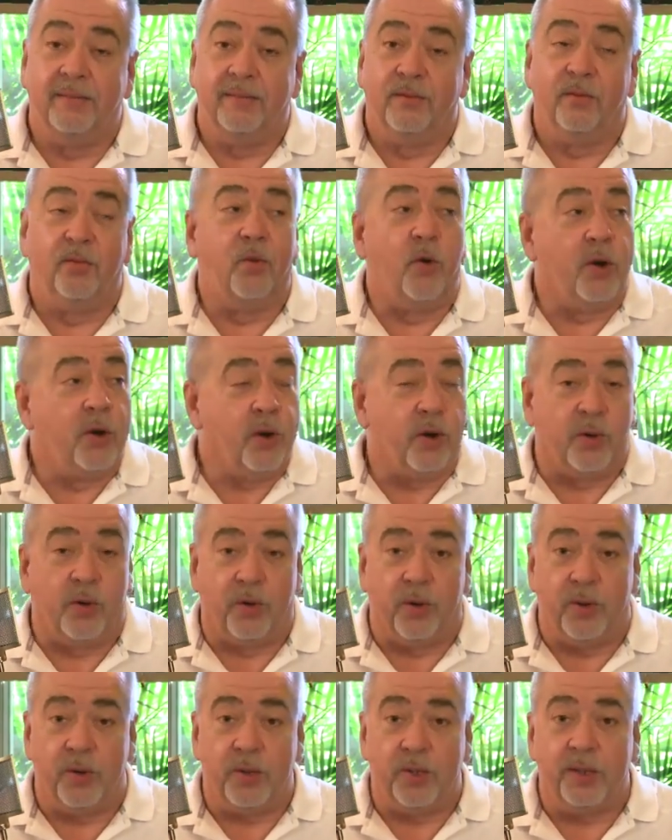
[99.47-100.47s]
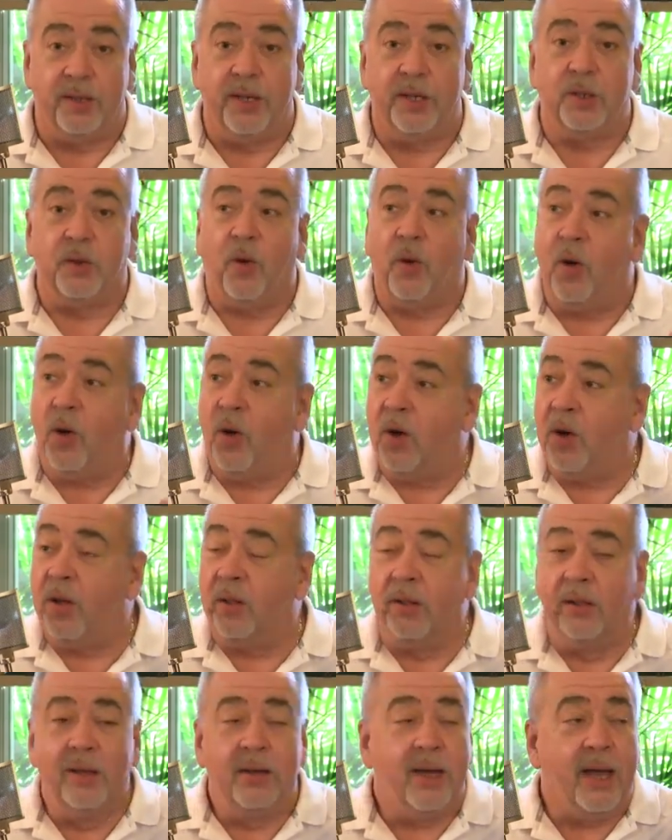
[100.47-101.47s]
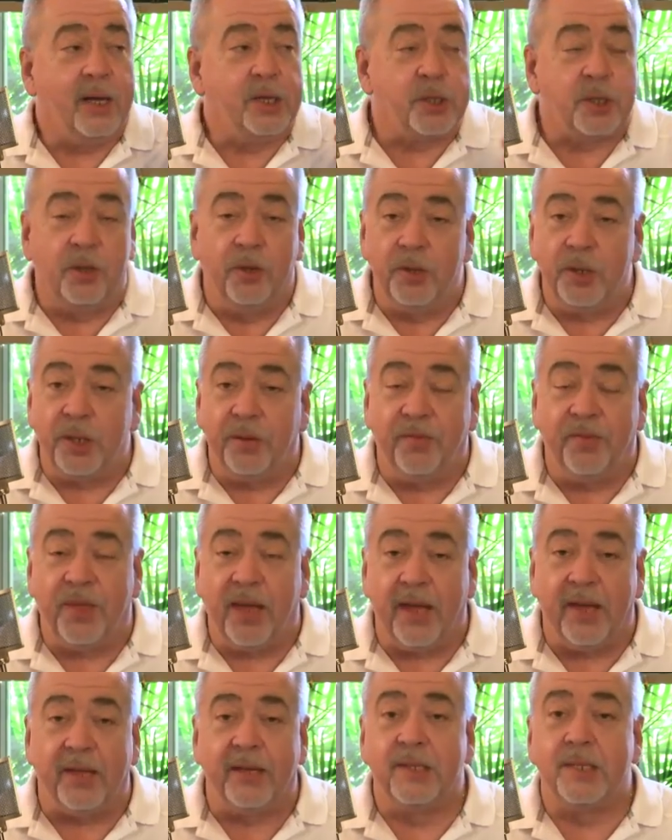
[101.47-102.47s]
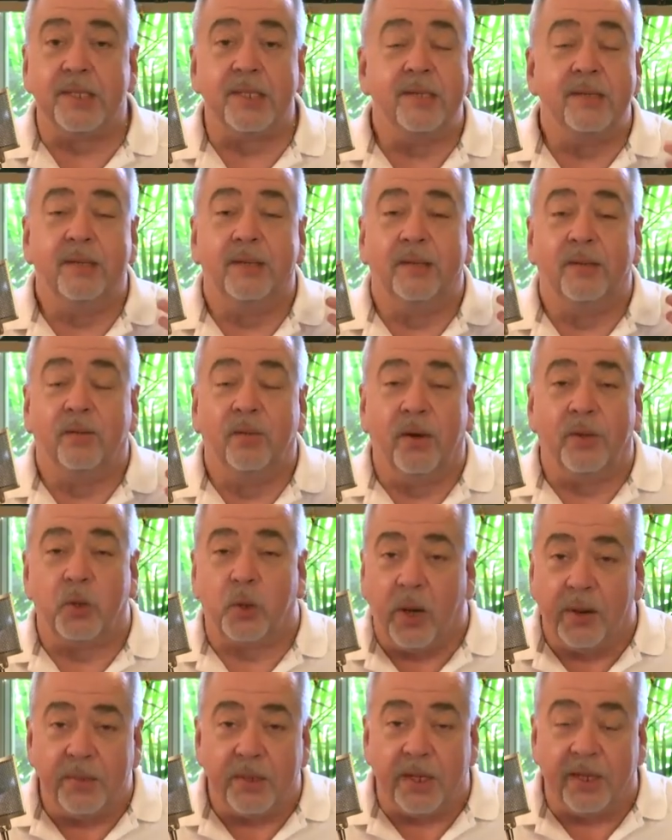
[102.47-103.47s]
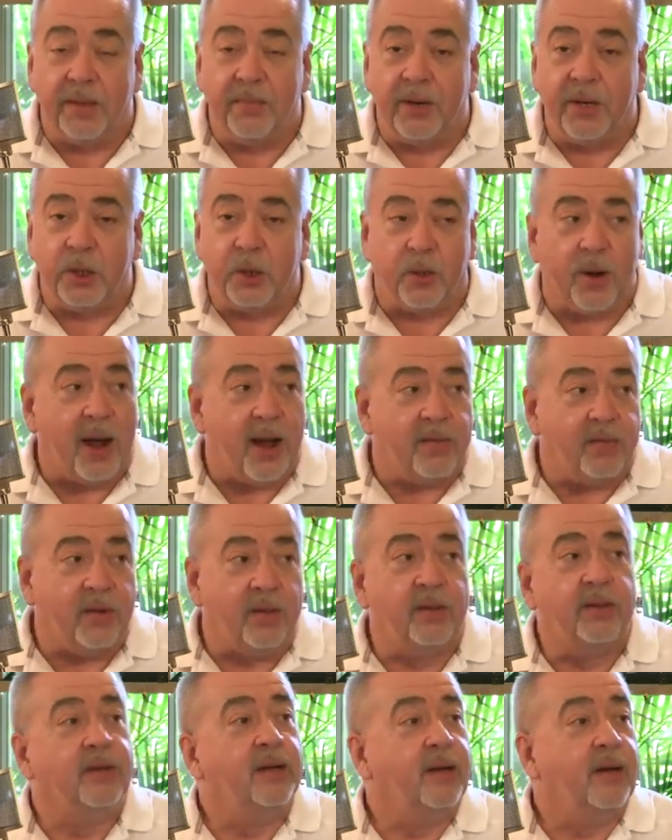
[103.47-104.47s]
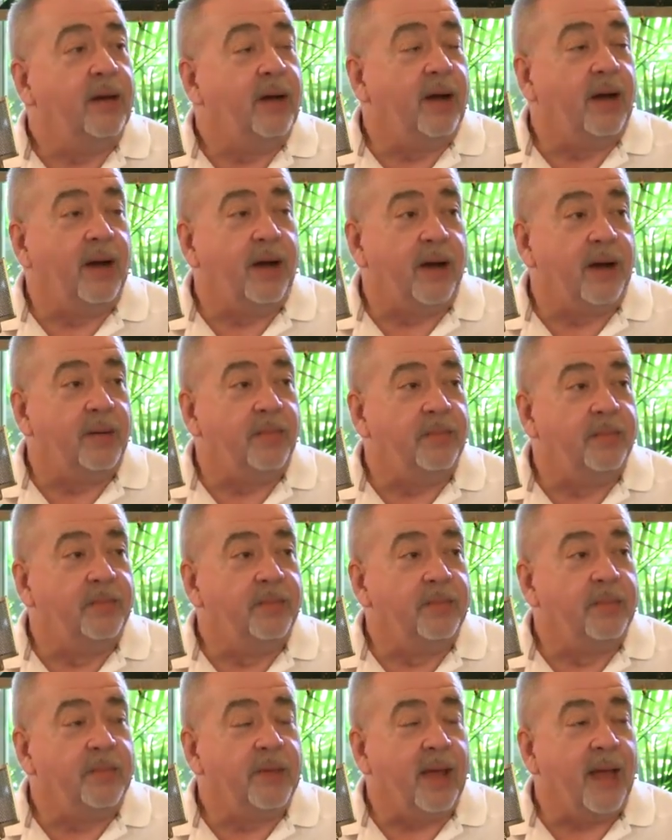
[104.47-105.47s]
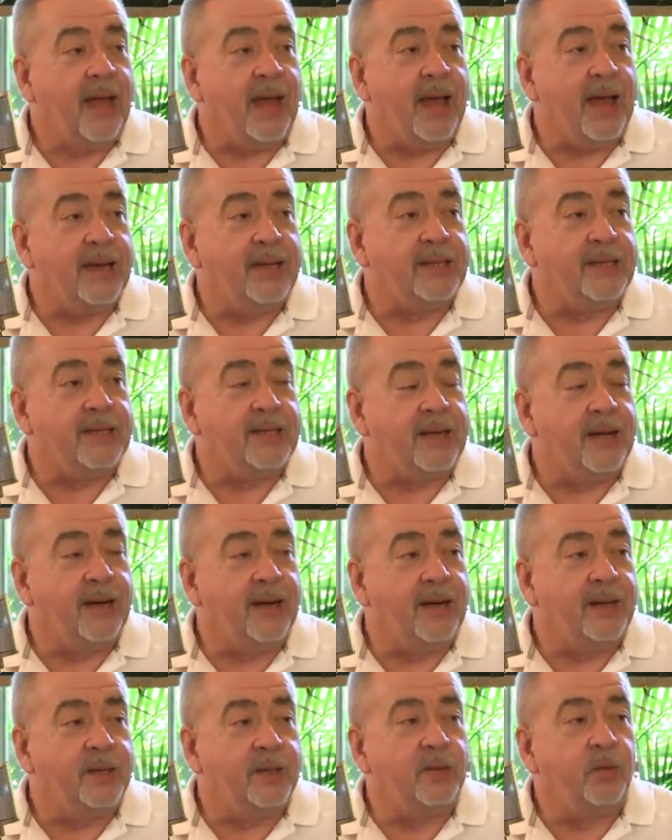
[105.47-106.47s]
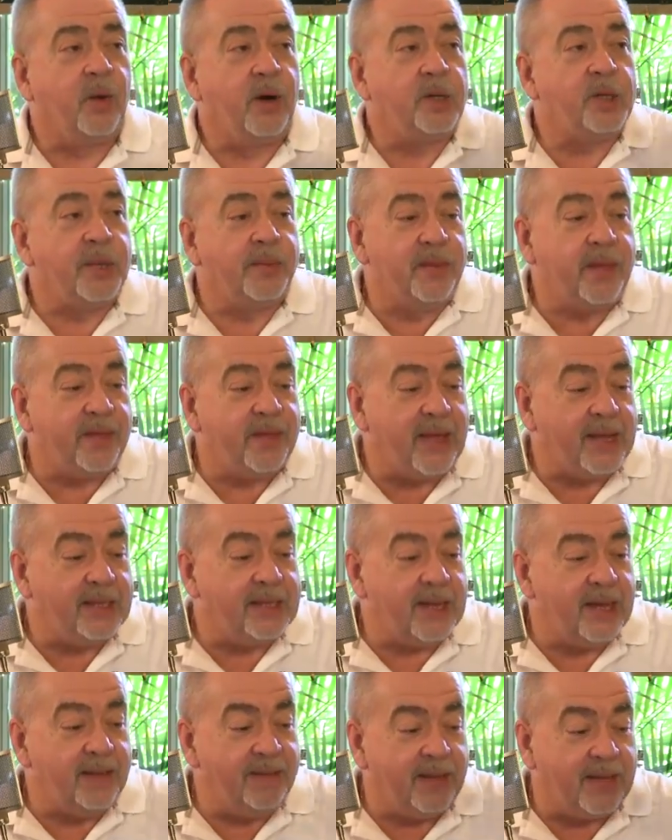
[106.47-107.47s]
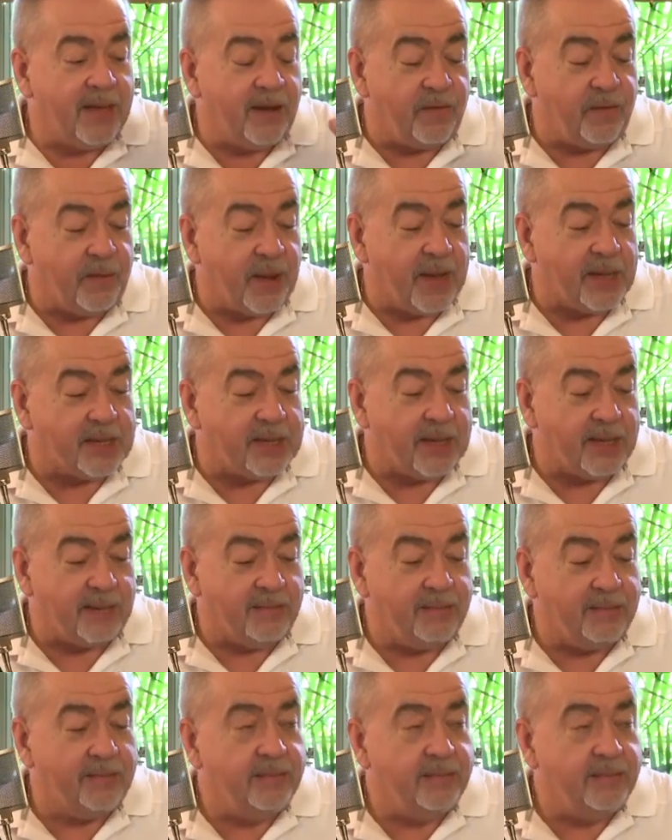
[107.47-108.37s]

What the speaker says: for your cruise. And these are all exclusive things with Dreams Unlimited Travel. And what are some of the things in the gift basket,